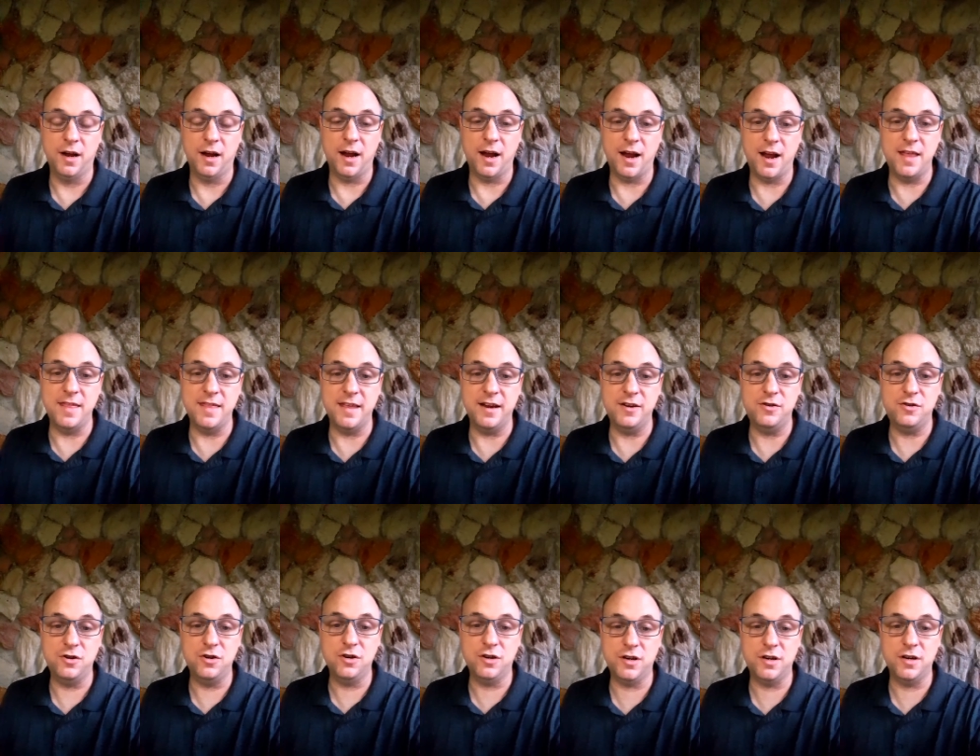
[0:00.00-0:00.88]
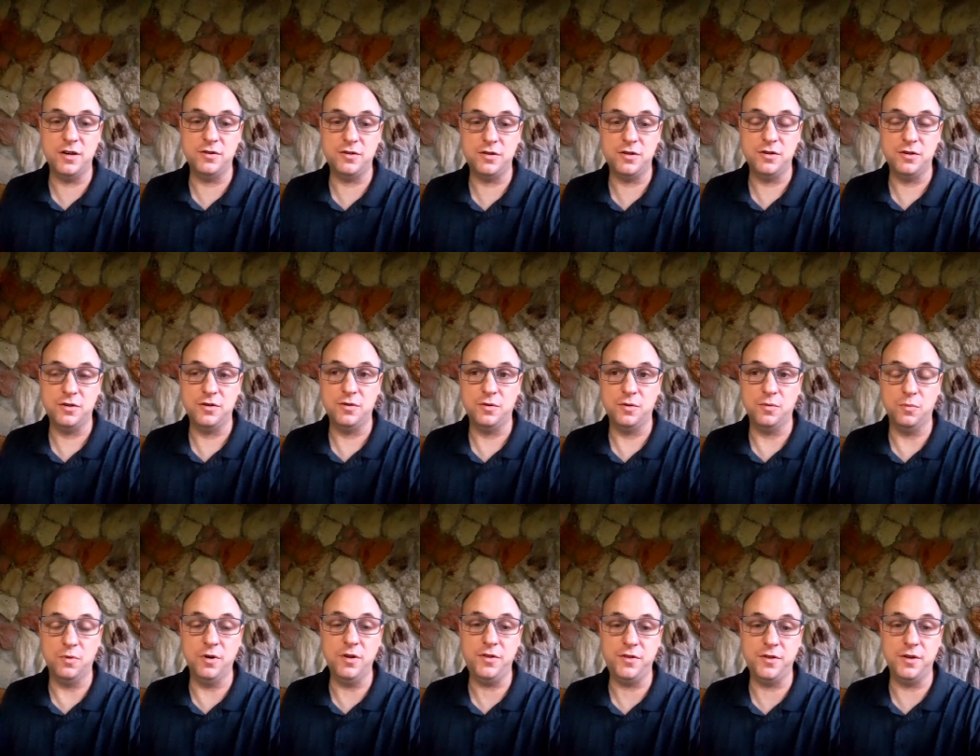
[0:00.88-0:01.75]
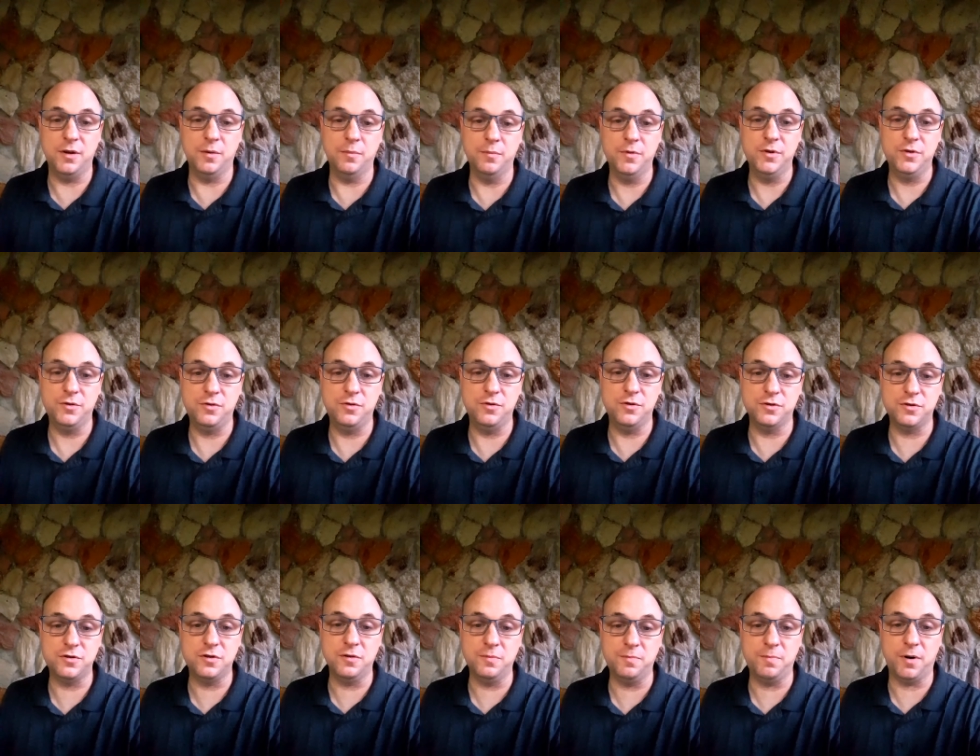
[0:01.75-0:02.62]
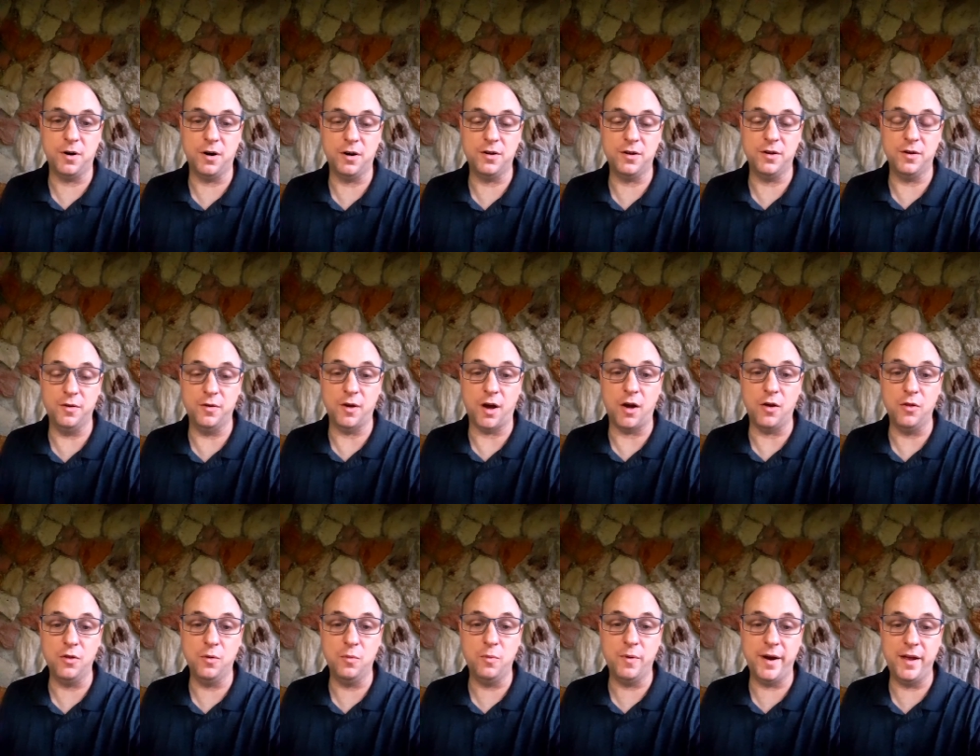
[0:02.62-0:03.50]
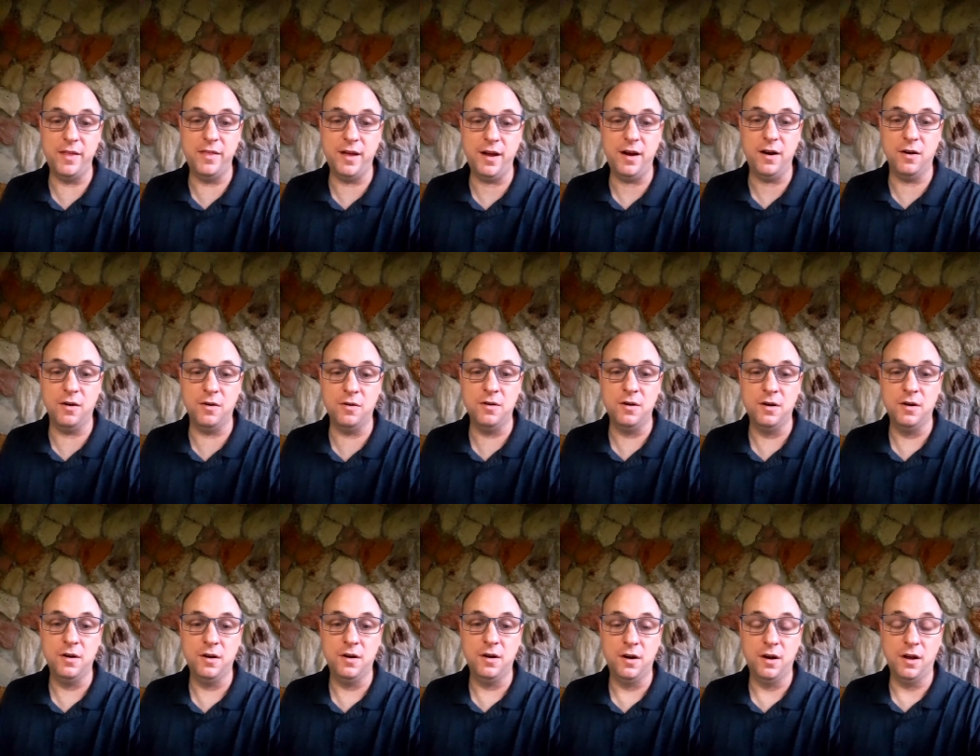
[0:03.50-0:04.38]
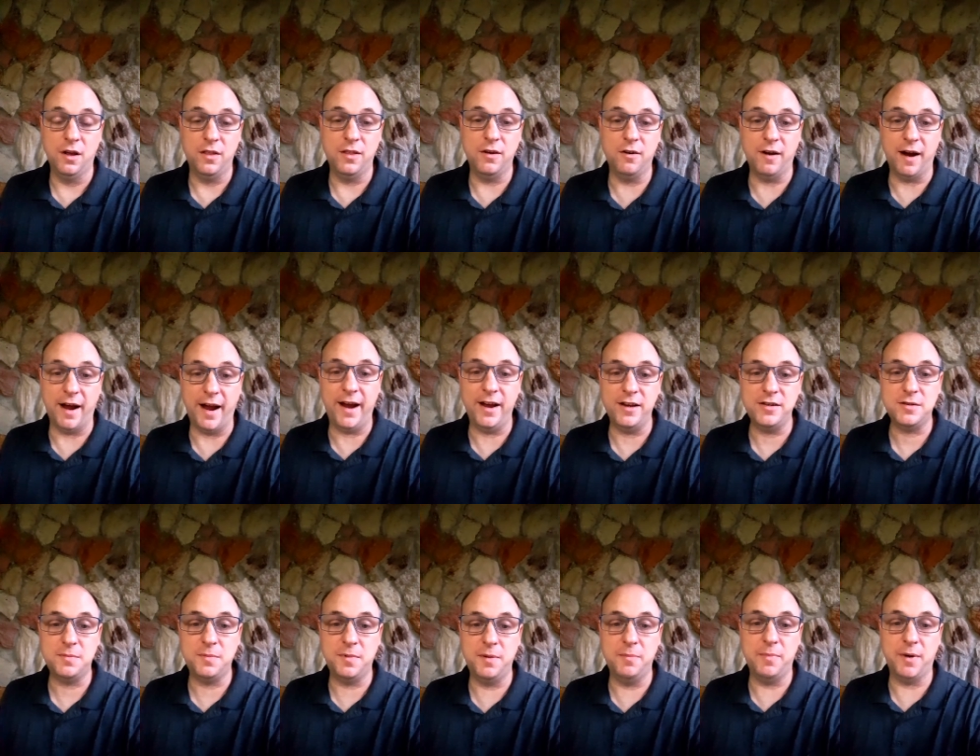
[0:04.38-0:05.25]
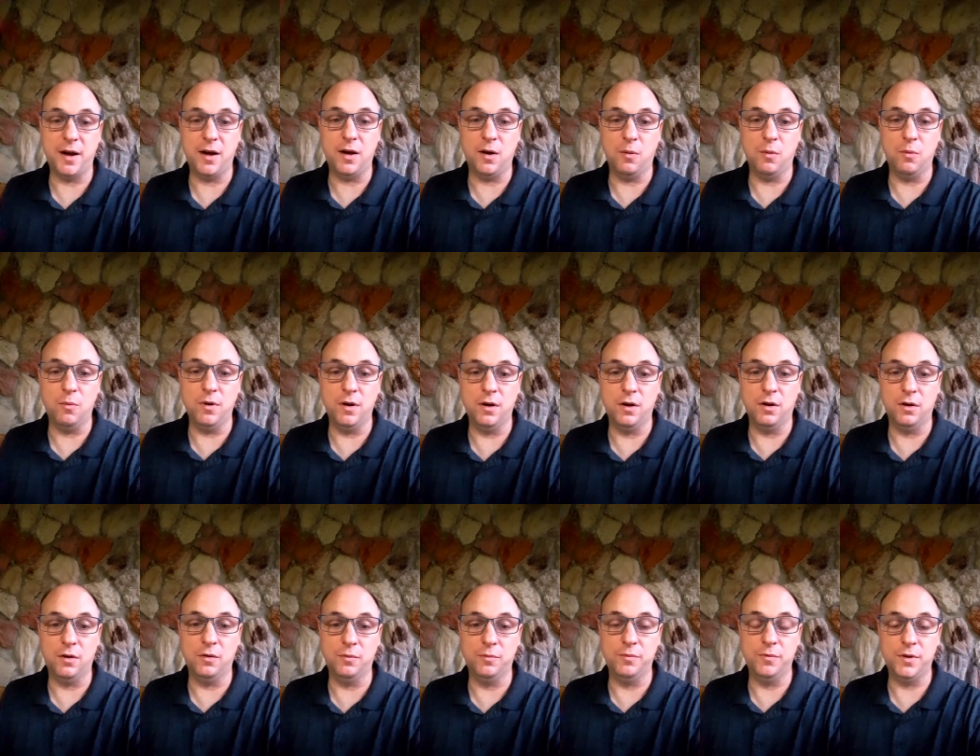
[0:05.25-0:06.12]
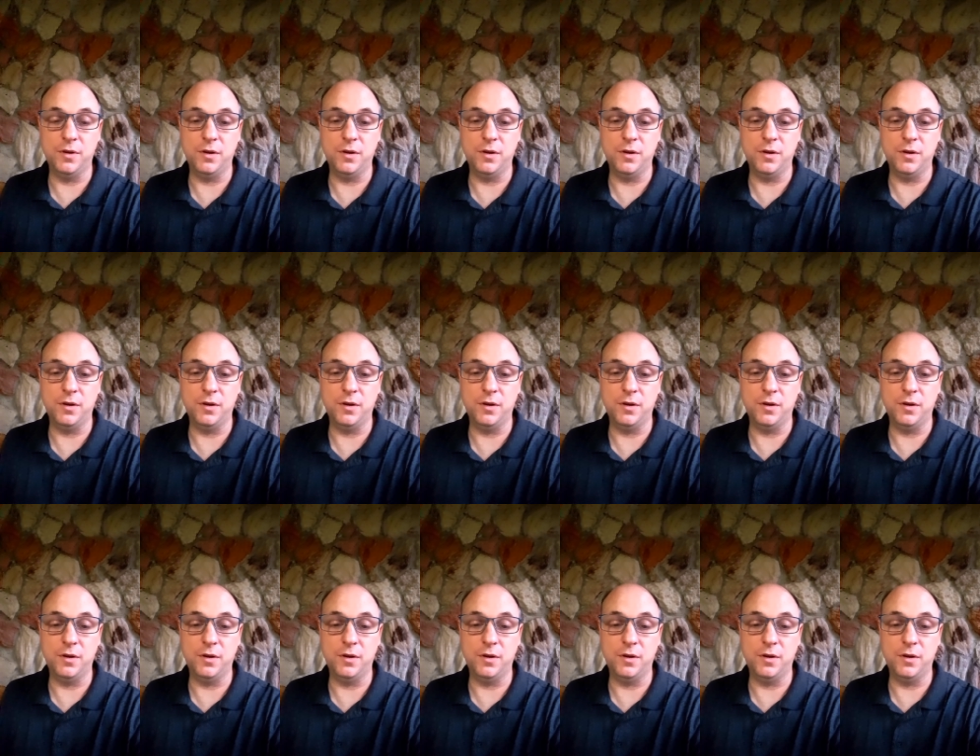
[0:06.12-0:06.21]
and they took it with them to the surf park. And on the way there, they're asking me about, well,